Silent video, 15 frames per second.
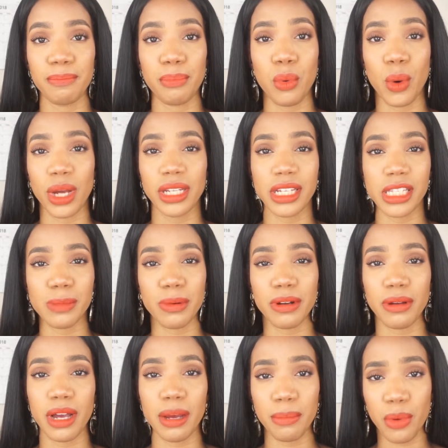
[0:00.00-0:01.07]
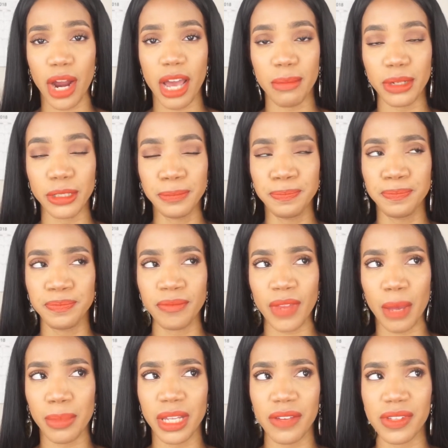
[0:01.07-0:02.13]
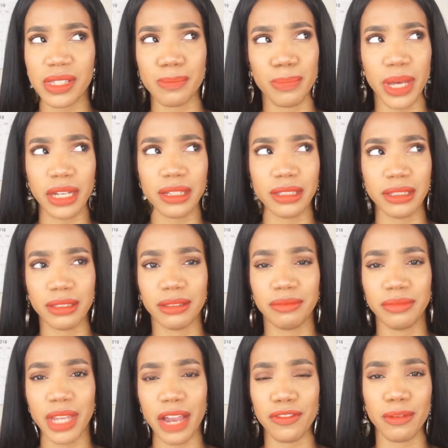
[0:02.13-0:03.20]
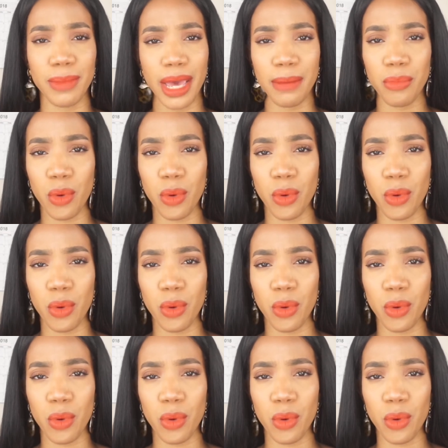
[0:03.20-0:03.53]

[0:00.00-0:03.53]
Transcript: Poreless primer, I believe it's BECCA Ever Matte